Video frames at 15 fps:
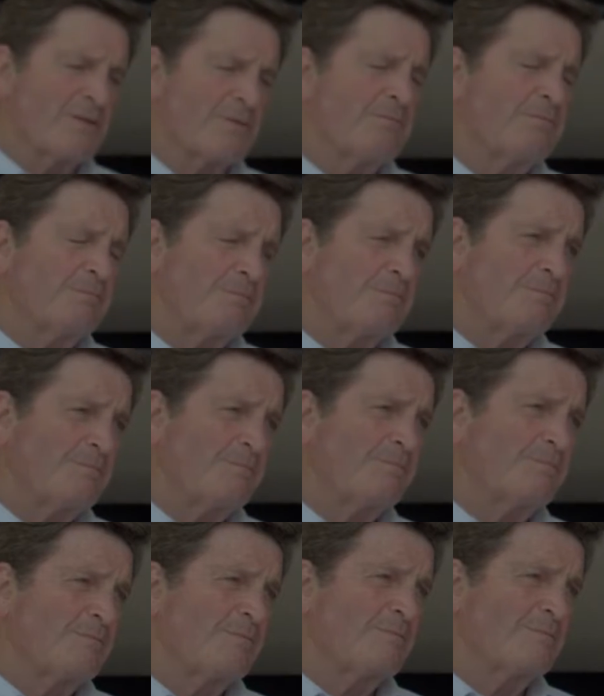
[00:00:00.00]
Part of that
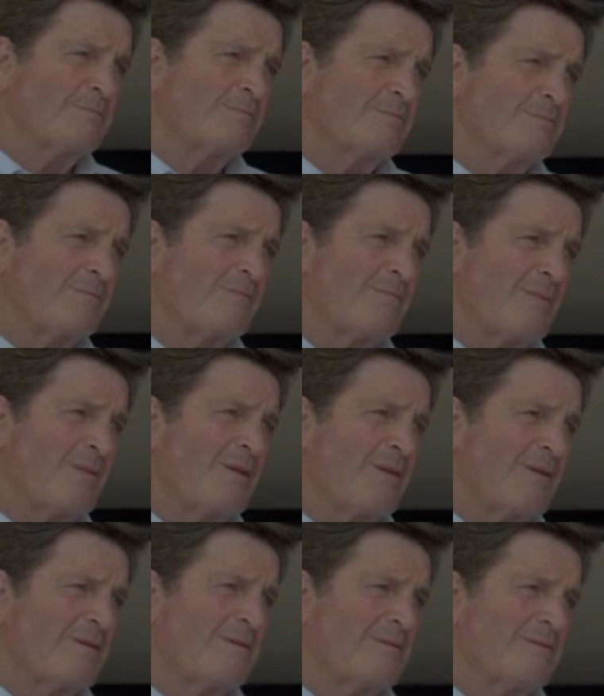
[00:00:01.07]
might be
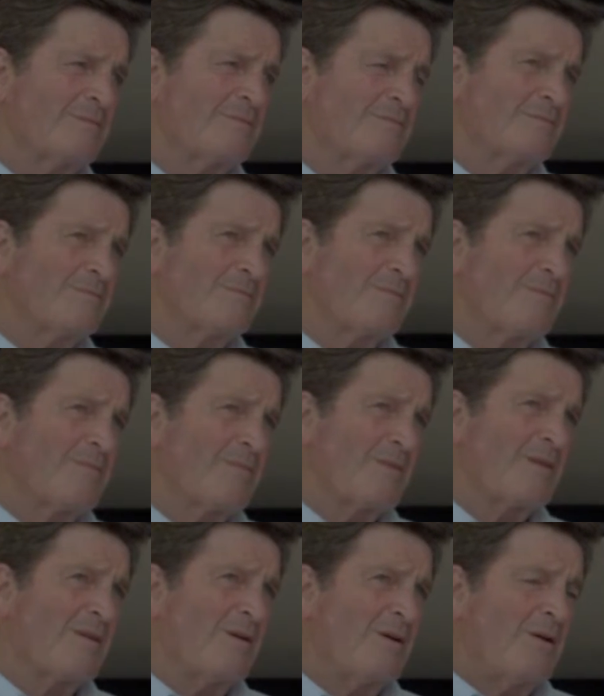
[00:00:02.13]
conceding some
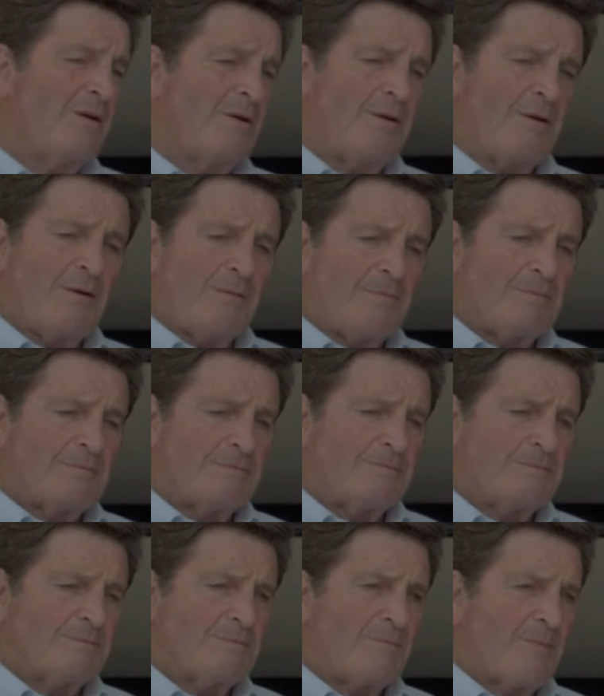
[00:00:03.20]
things. What are you
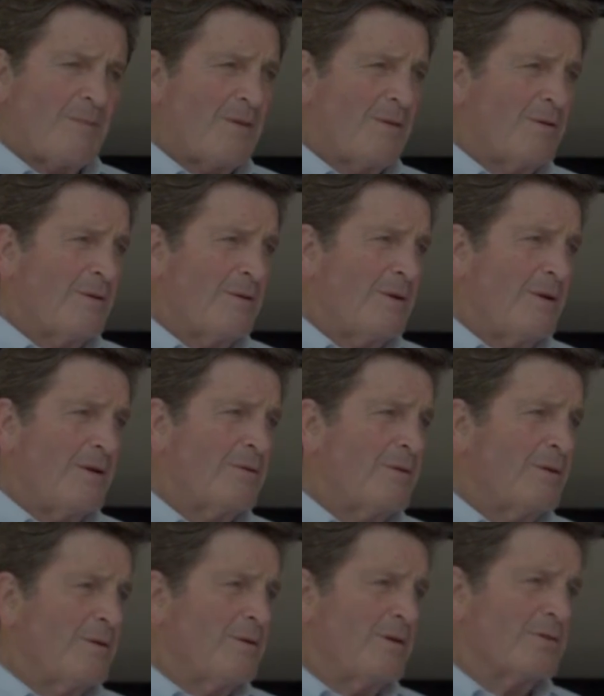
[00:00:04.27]
willing and your fellow
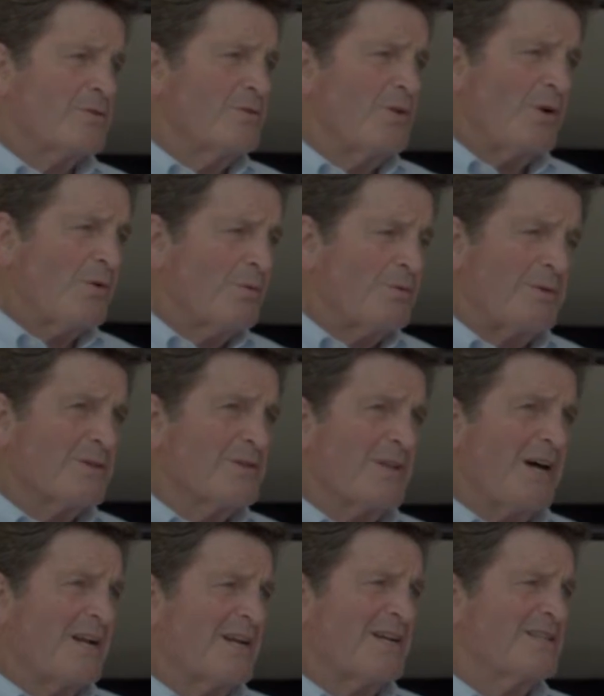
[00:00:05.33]
Congress members no, willing to concede? It's
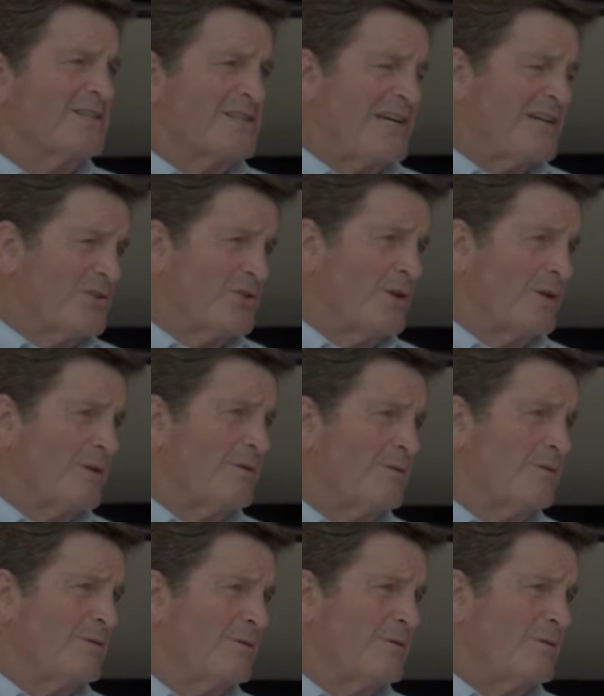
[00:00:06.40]
not a concession.
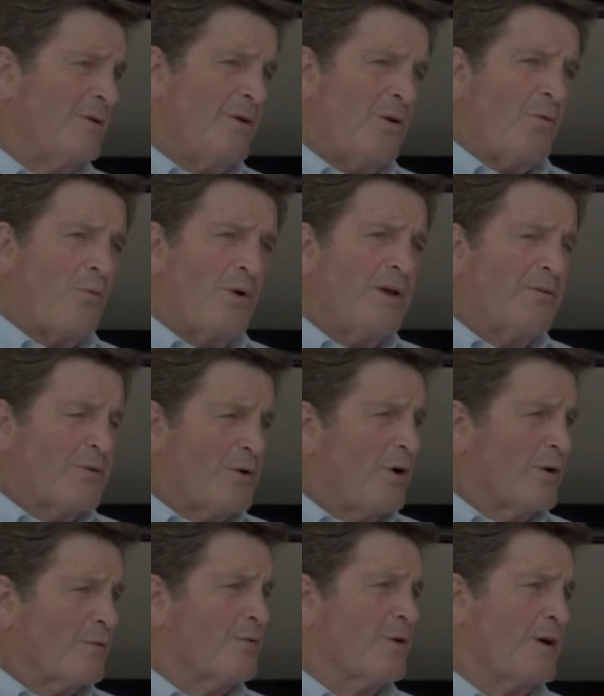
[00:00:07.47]
We have
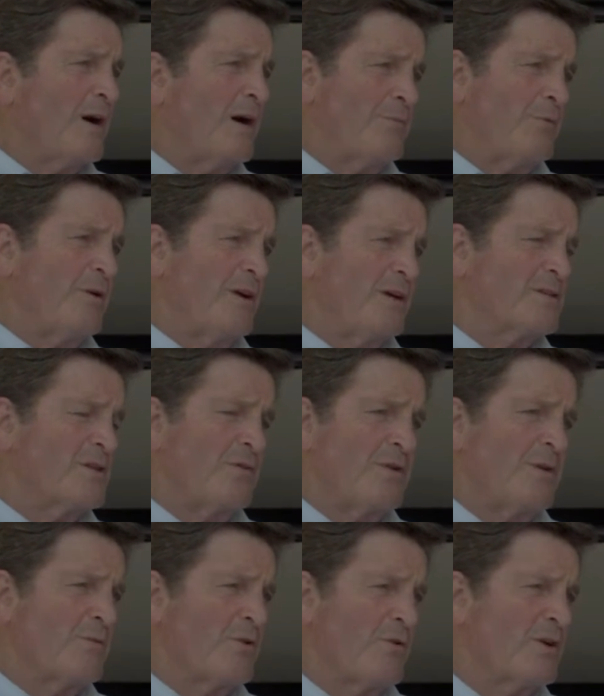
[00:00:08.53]
called for comprehensive
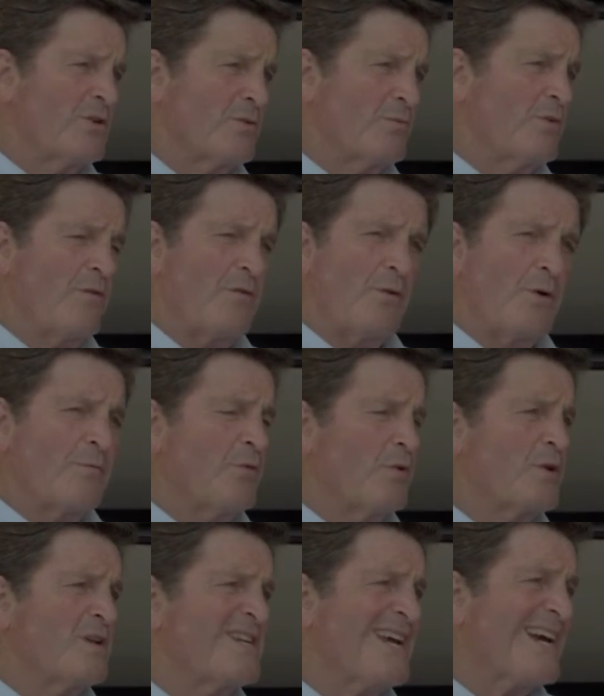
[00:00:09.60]
immigration reform for
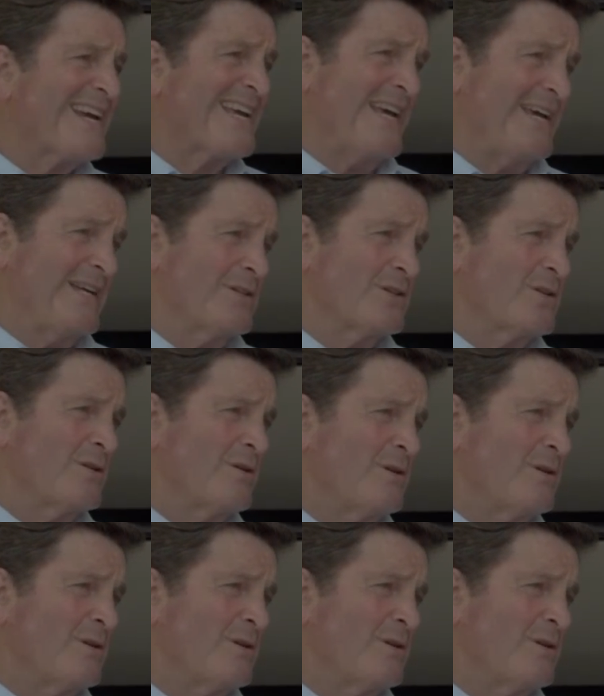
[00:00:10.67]
decades.